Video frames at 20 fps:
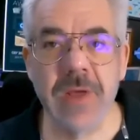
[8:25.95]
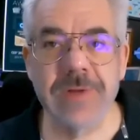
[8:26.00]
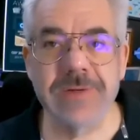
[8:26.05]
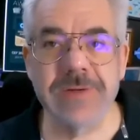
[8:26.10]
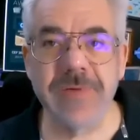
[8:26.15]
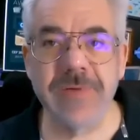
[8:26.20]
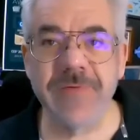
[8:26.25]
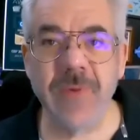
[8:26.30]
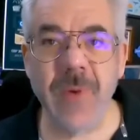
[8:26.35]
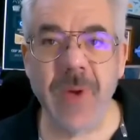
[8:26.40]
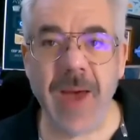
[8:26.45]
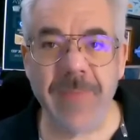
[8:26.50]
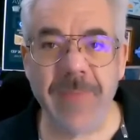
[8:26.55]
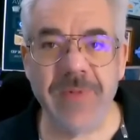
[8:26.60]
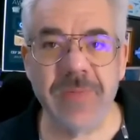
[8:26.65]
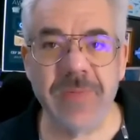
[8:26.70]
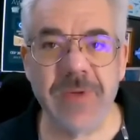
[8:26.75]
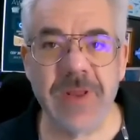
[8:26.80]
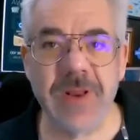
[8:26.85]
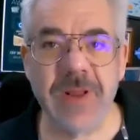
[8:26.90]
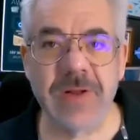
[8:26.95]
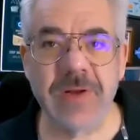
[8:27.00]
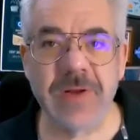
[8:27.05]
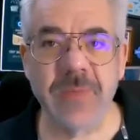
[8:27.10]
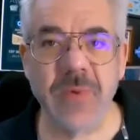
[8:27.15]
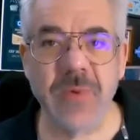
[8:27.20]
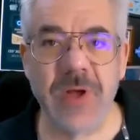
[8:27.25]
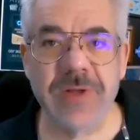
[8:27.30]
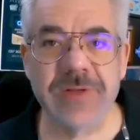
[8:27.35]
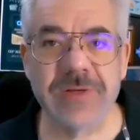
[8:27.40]
So if you happen to be at
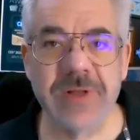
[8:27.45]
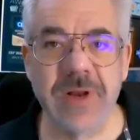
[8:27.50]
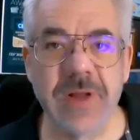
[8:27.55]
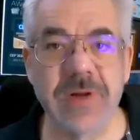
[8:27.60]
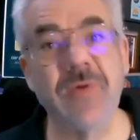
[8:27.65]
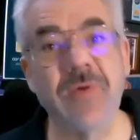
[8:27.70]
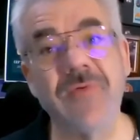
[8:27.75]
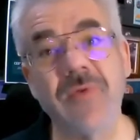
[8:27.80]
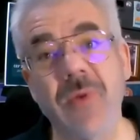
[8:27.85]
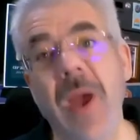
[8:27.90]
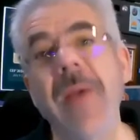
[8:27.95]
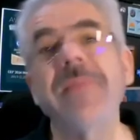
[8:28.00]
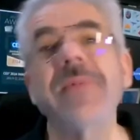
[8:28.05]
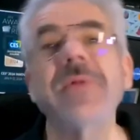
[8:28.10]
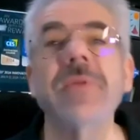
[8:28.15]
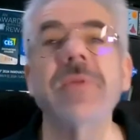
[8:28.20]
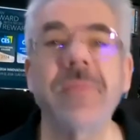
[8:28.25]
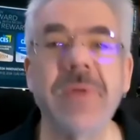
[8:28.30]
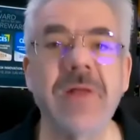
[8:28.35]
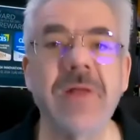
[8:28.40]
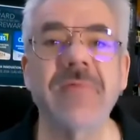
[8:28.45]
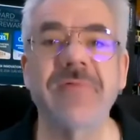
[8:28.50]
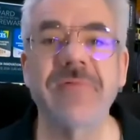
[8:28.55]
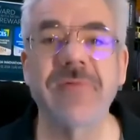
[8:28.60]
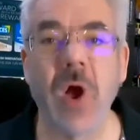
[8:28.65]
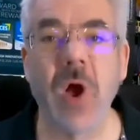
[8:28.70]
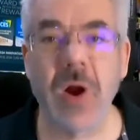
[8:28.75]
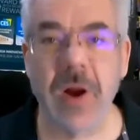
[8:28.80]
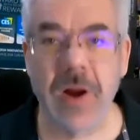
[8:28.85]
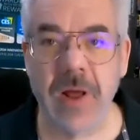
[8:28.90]
Enterprise Connect or if you happen to be in
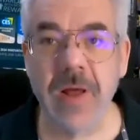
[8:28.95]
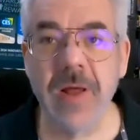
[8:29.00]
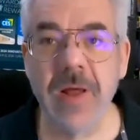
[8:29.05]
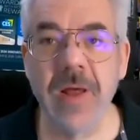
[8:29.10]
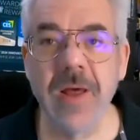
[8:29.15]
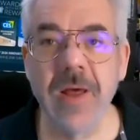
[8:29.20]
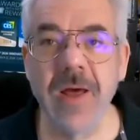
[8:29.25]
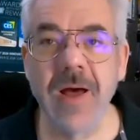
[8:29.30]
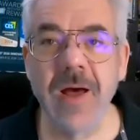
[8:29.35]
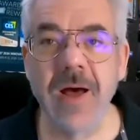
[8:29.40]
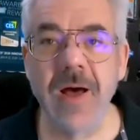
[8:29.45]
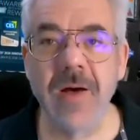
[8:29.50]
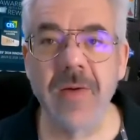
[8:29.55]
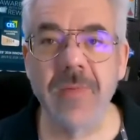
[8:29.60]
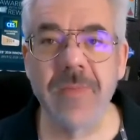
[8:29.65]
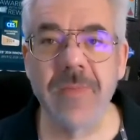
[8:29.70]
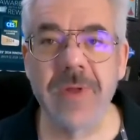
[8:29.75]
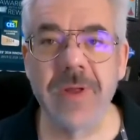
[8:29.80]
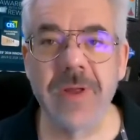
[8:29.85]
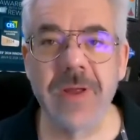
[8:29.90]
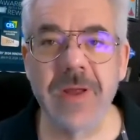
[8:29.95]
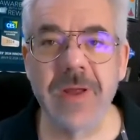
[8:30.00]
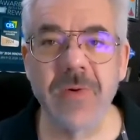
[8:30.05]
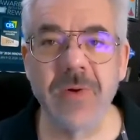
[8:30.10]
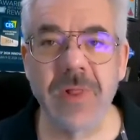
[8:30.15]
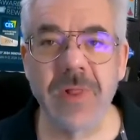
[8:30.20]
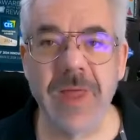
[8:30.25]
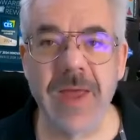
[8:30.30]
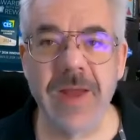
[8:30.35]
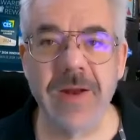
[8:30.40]
Florida, um, in
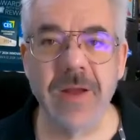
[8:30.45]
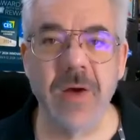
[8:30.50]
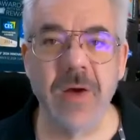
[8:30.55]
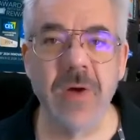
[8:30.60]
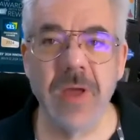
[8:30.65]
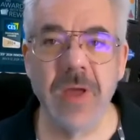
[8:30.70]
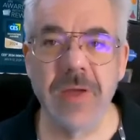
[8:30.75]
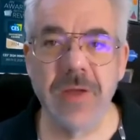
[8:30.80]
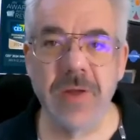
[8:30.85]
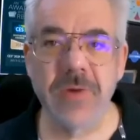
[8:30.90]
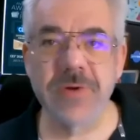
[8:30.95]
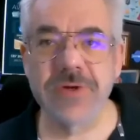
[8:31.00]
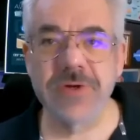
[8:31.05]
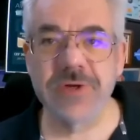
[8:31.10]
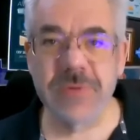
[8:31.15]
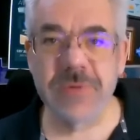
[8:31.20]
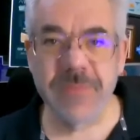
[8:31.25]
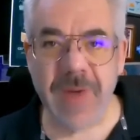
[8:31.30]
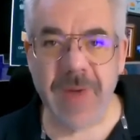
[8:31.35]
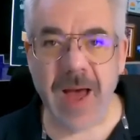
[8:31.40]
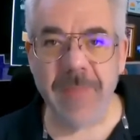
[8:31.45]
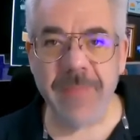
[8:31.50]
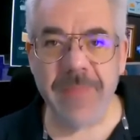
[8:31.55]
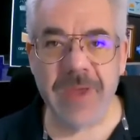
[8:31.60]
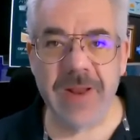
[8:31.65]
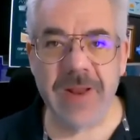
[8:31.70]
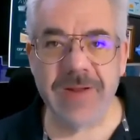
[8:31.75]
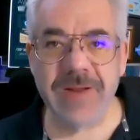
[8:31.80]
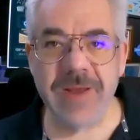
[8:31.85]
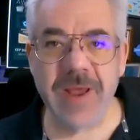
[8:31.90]
Orlando, you know, you should bop
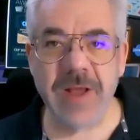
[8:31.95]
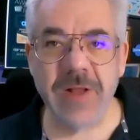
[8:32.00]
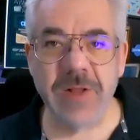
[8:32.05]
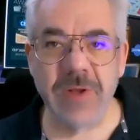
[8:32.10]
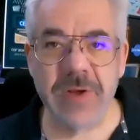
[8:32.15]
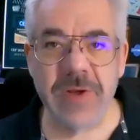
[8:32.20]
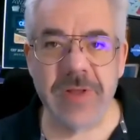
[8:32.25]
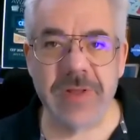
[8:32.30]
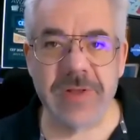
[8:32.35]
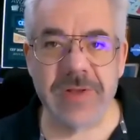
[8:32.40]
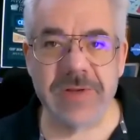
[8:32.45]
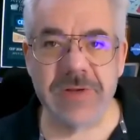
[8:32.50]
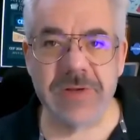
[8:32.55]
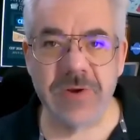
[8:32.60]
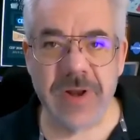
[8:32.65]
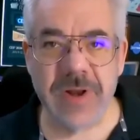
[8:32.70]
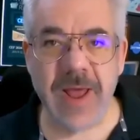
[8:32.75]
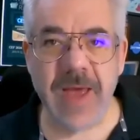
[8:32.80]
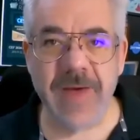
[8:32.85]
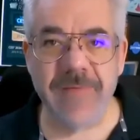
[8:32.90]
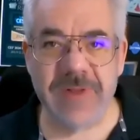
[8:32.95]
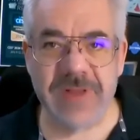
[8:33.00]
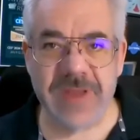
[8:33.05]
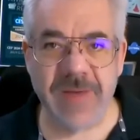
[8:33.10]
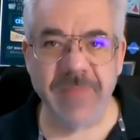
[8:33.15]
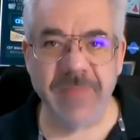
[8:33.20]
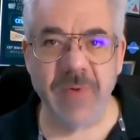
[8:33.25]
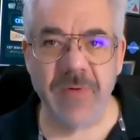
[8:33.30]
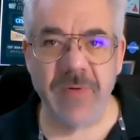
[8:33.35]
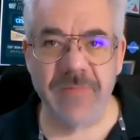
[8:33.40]
in and take a look at this. You're going to have a
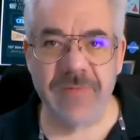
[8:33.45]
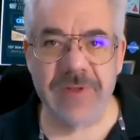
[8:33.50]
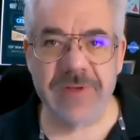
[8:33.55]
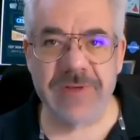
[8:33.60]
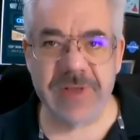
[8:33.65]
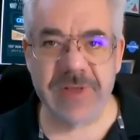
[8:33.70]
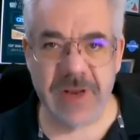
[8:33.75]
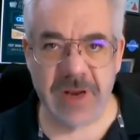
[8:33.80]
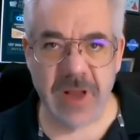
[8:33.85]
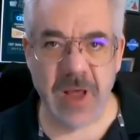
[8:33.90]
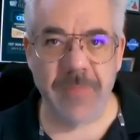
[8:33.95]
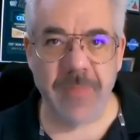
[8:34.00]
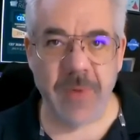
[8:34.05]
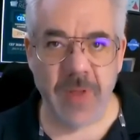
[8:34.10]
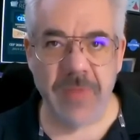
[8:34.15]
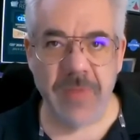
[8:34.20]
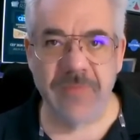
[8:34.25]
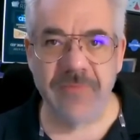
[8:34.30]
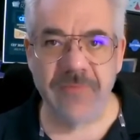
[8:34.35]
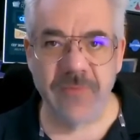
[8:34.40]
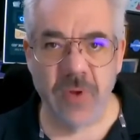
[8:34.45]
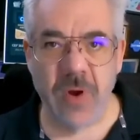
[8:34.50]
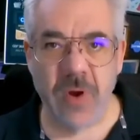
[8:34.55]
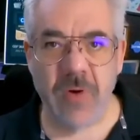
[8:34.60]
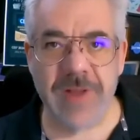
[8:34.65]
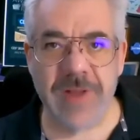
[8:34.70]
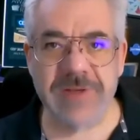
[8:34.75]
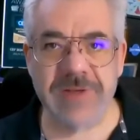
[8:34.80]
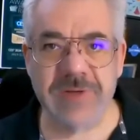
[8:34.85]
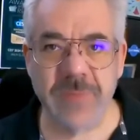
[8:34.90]
demo of this set up on the floor,
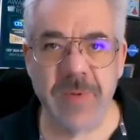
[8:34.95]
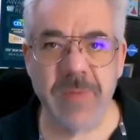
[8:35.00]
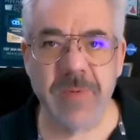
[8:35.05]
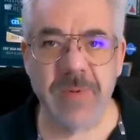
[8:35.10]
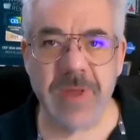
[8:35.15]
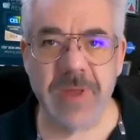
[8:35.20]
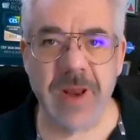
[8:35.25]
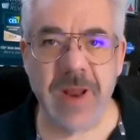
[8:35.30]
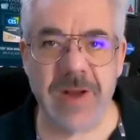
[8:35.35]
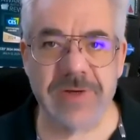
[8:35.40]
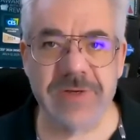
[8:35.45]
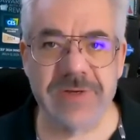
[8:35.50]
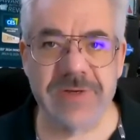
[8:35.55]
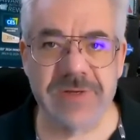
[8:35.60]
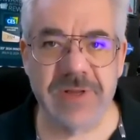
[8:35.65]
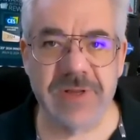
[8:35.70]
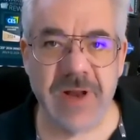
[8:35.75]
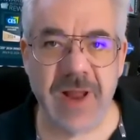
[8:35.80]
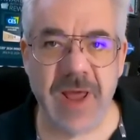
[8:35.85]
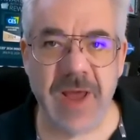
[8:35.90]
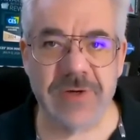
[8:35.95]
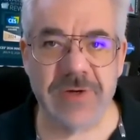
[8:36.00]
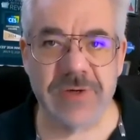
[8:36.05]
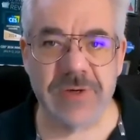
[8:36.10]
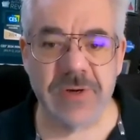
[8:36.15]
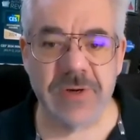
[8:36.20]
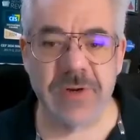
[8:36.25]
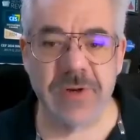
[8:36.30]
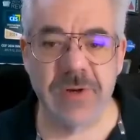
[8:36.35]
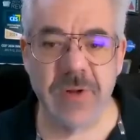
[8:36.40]
right? So people can actually see it in action.